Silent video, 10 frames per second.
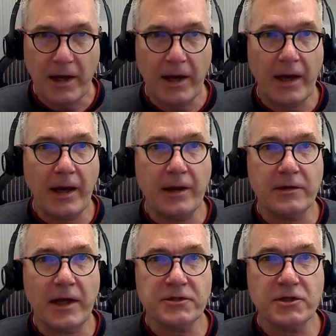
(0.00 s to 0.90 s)

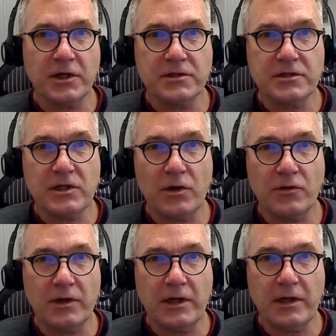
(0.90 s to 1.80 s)
And as you can see,
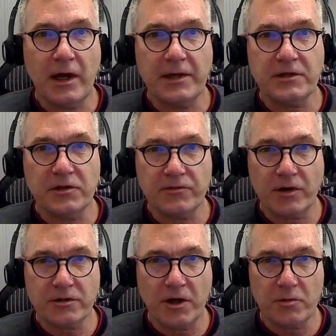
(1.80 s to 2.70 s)
on the 18th of
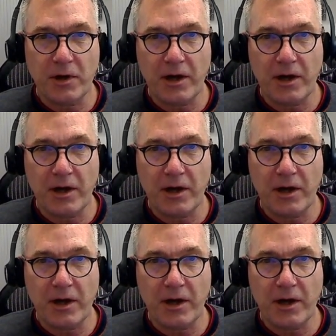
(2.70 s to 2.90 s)
October,